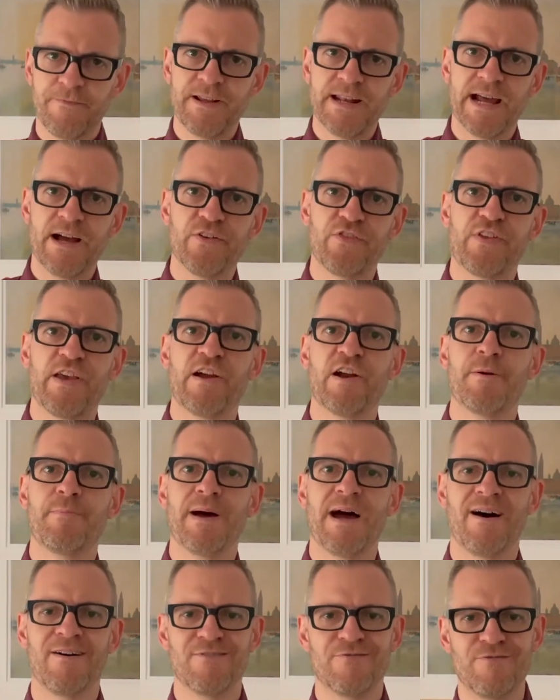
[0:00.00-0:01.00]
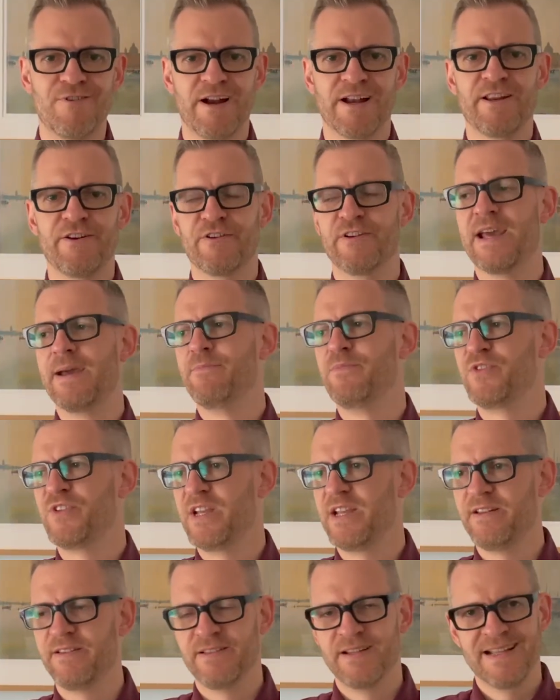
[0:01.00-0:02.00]
else here about running on empty
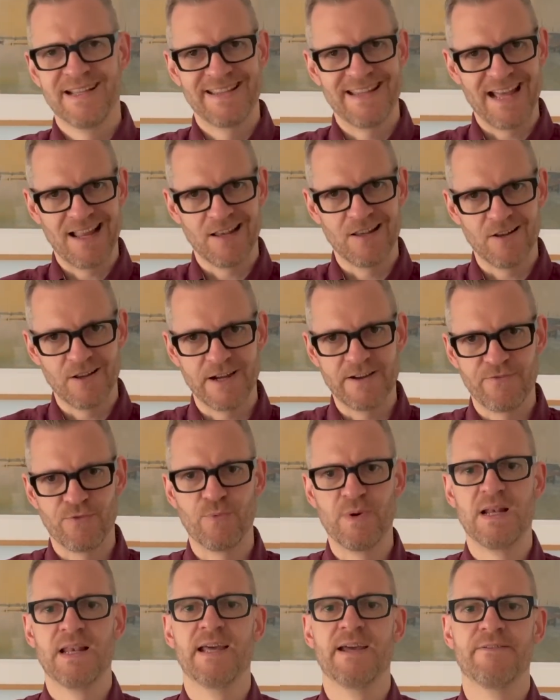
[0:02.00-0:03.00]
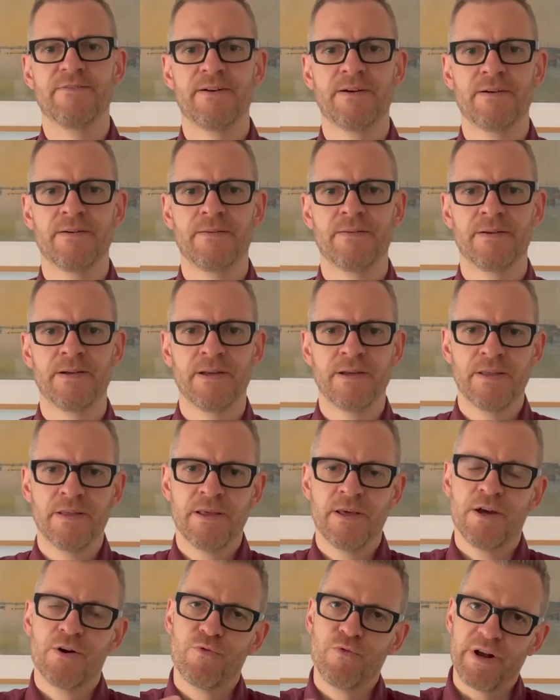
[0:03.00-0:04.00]
and that life we live.
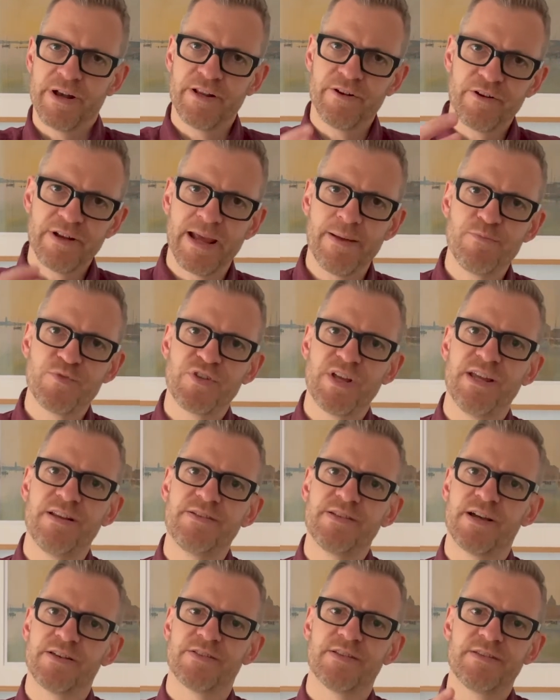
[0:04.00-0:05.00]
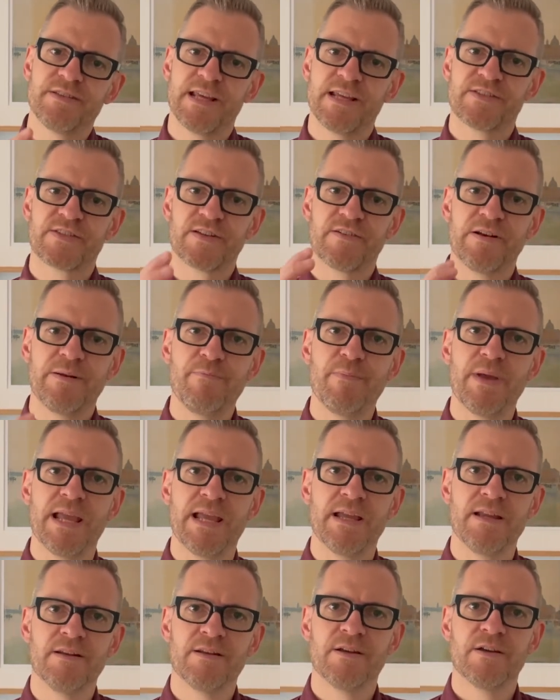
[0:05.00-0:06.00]
Running on empty doesn't necessarily
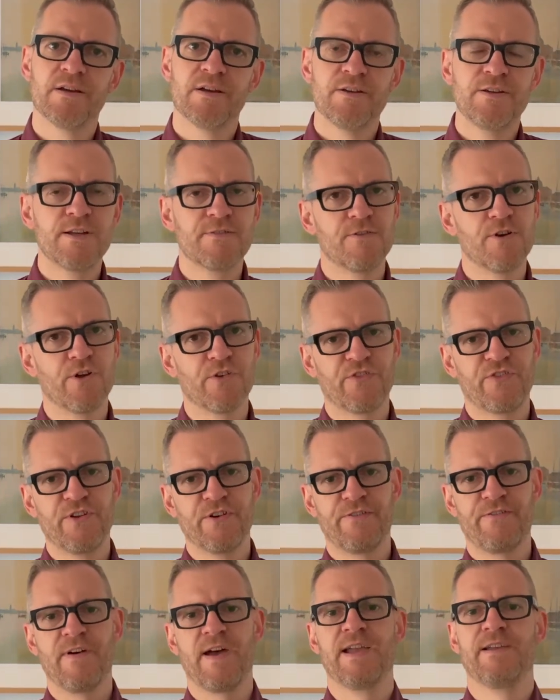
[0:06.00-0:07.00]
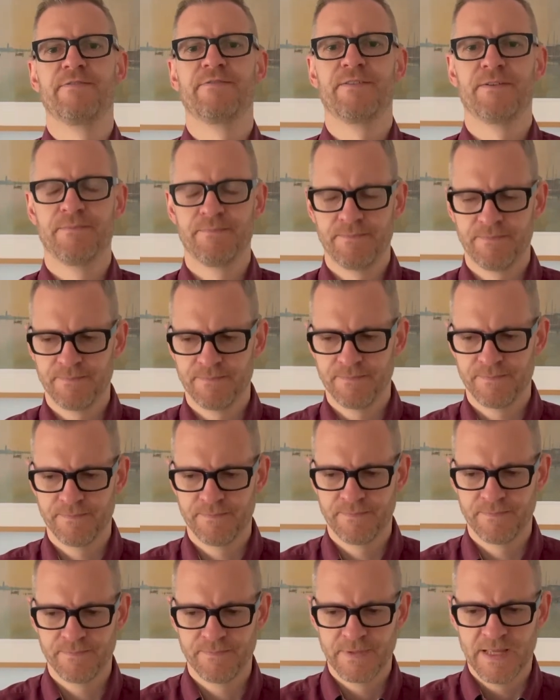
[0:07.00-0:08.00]
mean you've lost your faith.
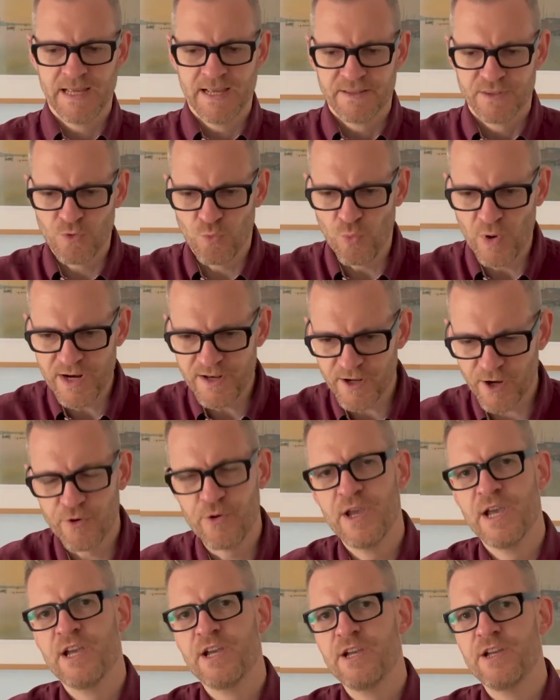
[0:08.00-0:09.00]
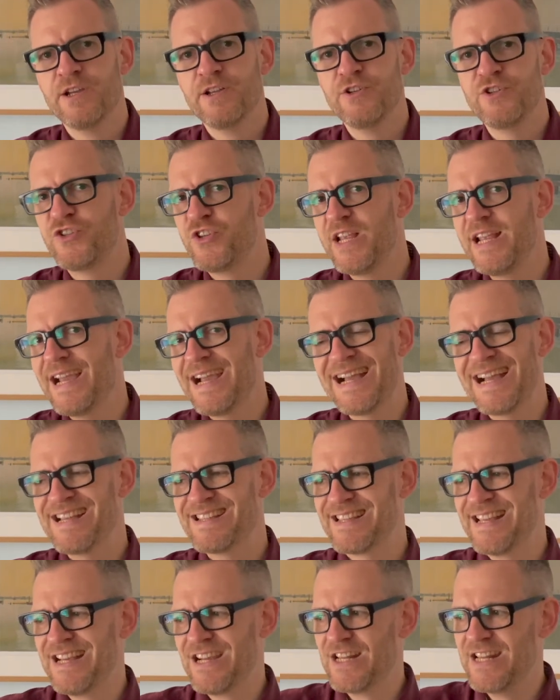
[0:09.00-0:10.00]
The widow, she has
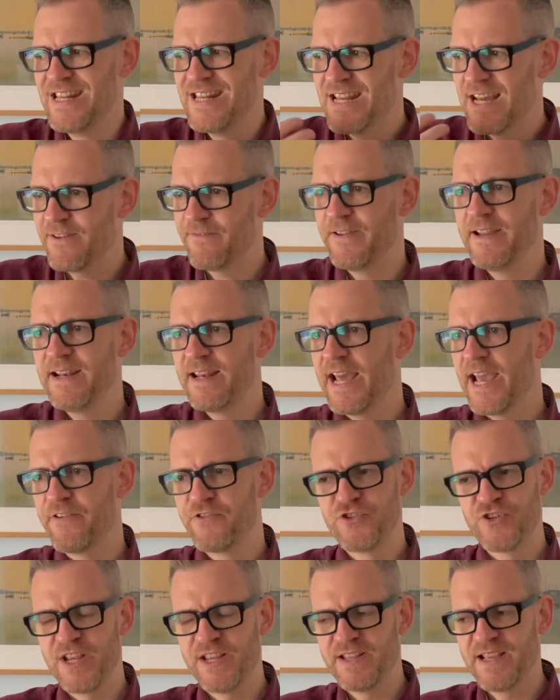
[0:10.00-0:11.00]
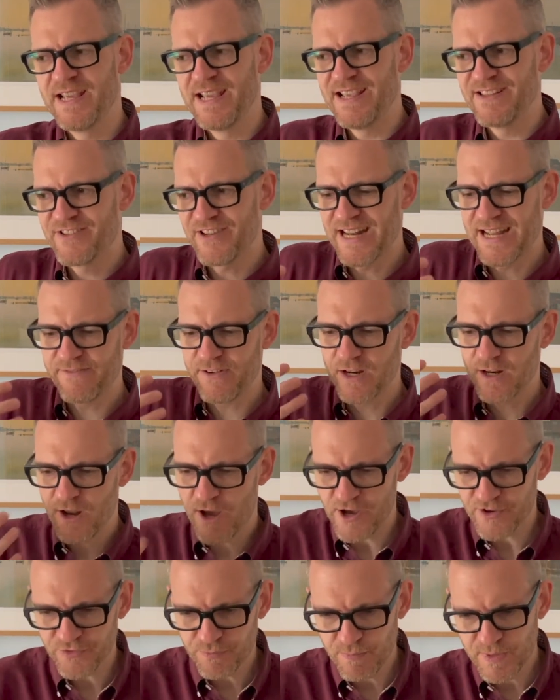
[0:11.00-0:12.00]
nothing left. She is going to have her
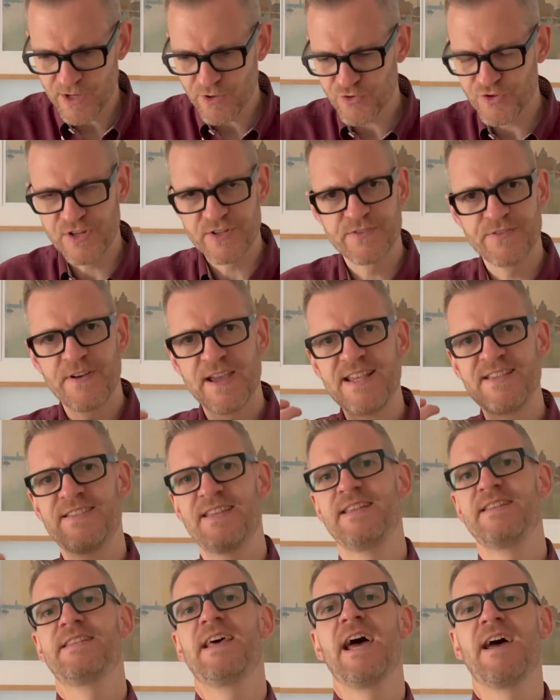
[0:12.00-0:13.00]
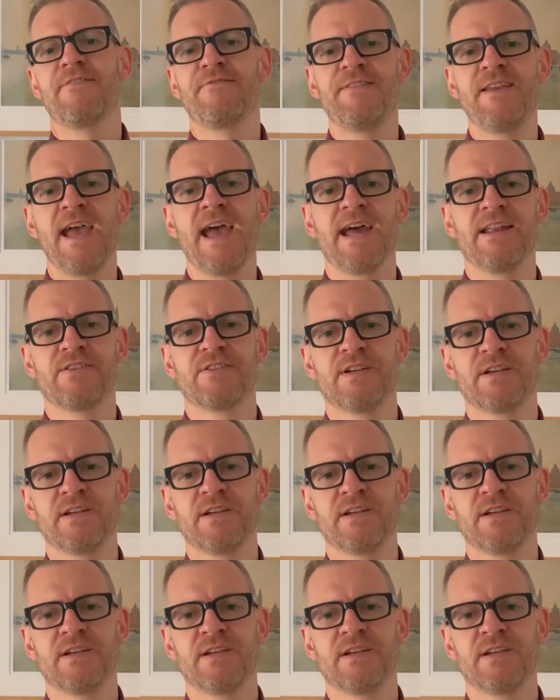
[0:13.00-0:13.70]
last meal. She's facing death, yet